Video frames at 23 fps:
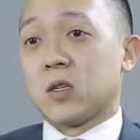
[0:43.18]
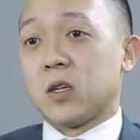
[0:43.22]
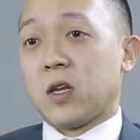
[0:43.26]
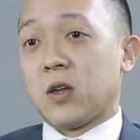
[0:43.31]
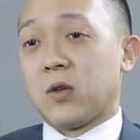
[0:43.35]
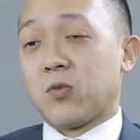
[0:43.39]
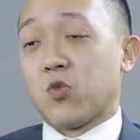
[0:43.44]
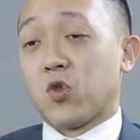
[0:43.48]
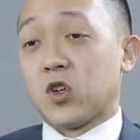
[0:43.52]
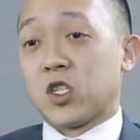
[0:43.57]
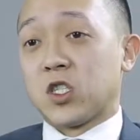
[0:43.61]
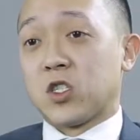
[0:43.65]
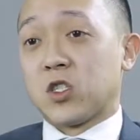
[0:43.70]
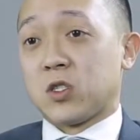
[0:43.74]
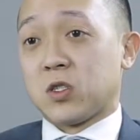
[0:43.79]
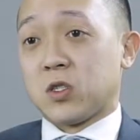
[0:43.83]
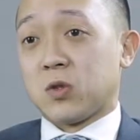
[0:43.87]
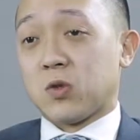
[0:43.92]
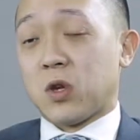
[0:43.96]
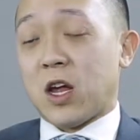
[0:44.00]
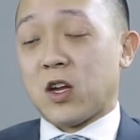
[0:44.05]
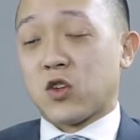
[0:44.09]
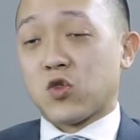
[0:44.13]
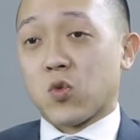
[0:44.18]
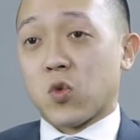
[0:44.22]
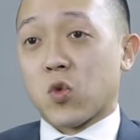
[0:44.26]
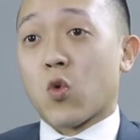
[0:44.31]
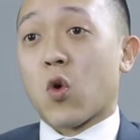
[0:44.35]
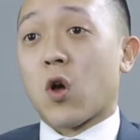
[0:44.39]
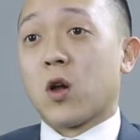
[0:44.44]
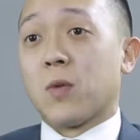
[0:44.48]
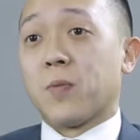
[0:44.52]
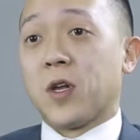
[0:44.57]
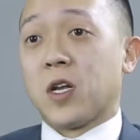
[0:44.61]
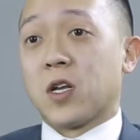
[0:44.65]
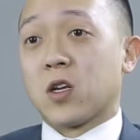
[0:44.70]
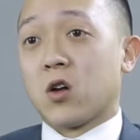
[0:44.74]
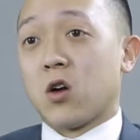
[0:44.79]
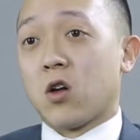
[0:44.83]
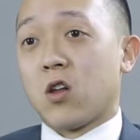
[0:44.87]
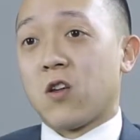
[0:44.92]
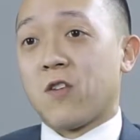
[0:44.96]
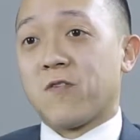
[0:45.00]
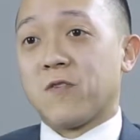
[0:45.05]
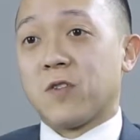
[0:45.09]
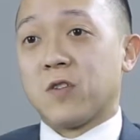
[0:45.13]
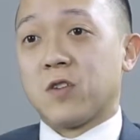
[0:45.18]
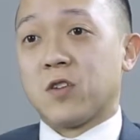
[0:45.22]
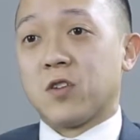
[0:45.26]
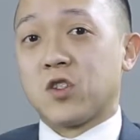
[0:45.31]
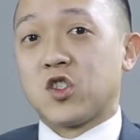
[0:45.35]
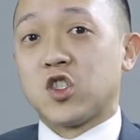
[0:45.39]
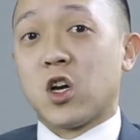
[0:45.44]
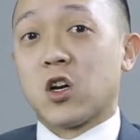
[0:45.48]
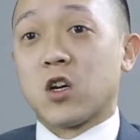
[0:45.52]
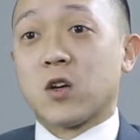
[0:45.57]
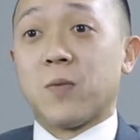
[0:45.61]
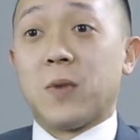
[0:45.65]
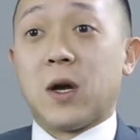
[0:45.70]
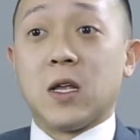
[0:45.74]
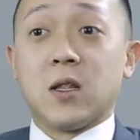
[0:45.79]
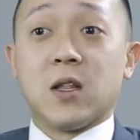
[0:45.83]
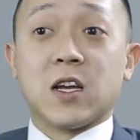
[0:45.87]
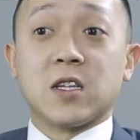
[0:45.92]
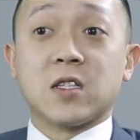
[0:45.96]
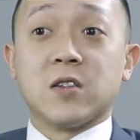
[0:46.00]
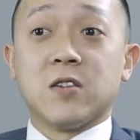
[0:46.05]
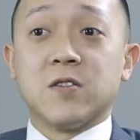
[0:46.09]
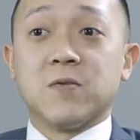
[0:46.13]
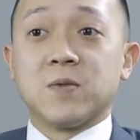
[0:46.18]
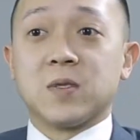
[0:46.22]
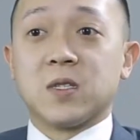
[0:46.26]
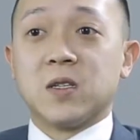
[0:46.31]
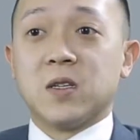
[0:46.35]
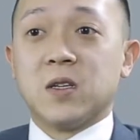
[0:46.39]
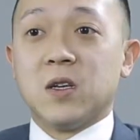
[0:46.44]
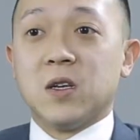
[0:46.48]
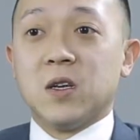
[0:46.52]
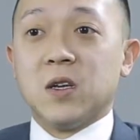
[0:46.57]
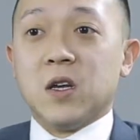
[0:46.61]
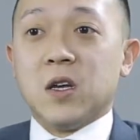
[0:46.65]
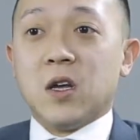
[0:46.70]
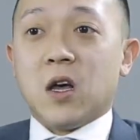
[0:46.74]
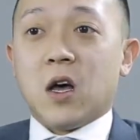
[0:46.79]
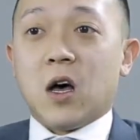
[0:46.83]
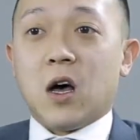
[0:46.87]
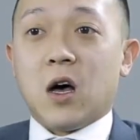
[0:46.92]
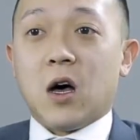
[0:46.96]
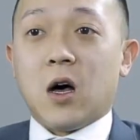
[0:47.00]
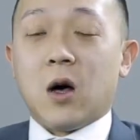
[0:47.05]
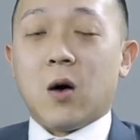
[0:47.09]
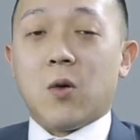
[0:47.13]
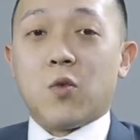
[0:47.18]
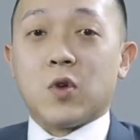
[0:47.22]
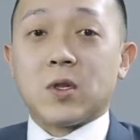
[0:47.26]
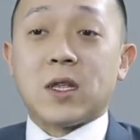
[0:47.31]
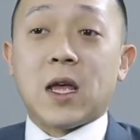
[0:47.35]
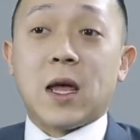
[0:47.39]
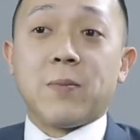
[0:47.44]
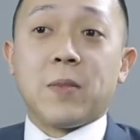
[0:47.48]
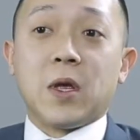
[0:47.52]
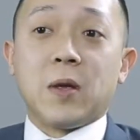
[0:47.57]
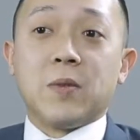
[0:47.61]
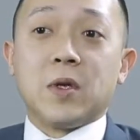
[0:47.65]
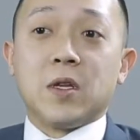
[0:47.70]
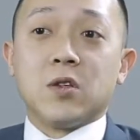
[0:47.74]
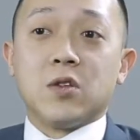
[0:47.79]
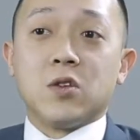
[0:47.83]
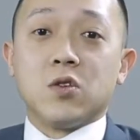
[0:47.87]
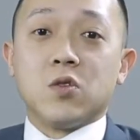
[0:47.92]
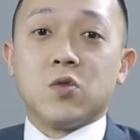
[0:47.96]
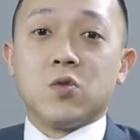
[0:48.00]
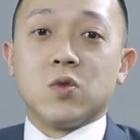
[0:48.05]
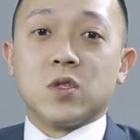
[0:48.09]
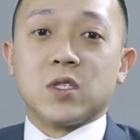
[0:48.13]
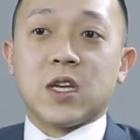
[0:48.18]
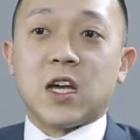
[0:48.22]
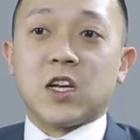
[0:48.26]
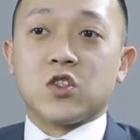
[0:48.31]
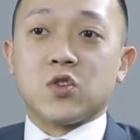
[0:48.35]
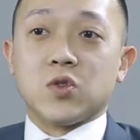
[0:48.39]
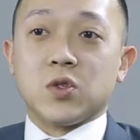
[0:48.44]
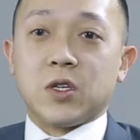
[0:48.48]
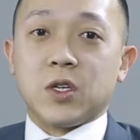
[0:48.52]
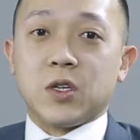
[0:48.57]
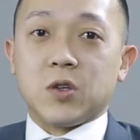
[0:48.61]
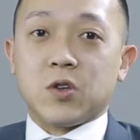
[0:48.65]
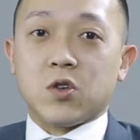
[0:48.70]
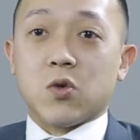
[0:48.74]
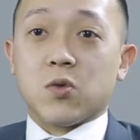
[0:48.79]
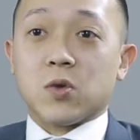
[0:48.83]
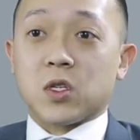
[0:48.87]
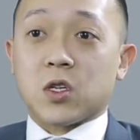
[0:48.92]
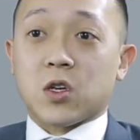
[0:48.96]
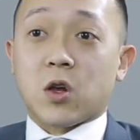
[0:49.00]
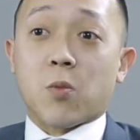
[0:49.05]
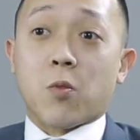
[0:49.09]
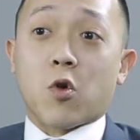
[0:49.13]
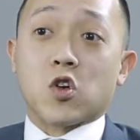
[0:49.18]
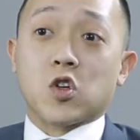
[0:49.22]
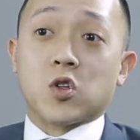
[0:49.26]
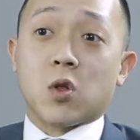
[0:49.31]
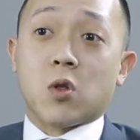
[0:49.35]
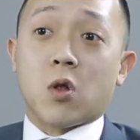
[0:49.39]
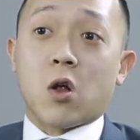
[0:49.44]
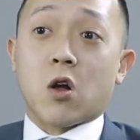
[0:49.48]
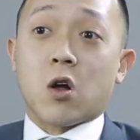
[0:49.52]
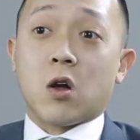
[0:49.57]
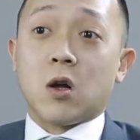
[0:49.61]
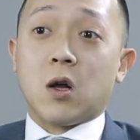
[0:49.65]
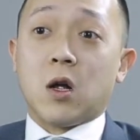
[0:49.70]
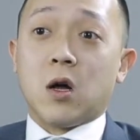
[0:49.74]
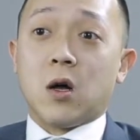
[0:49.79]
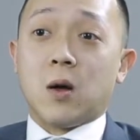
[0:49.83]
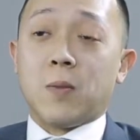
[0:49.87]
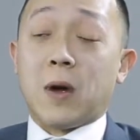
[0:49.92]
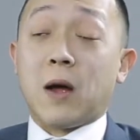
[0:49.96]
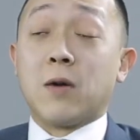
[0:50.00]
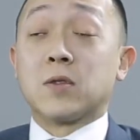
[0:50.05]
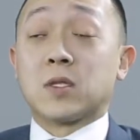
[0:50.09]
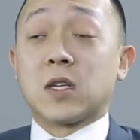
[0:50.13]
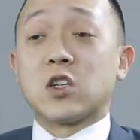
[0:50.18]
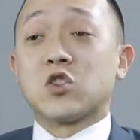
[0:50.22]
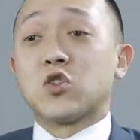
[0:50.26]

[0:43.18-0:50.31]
and which actually required me to cut off a chunk of my electives. What that made me do was actually go into commercial art. I was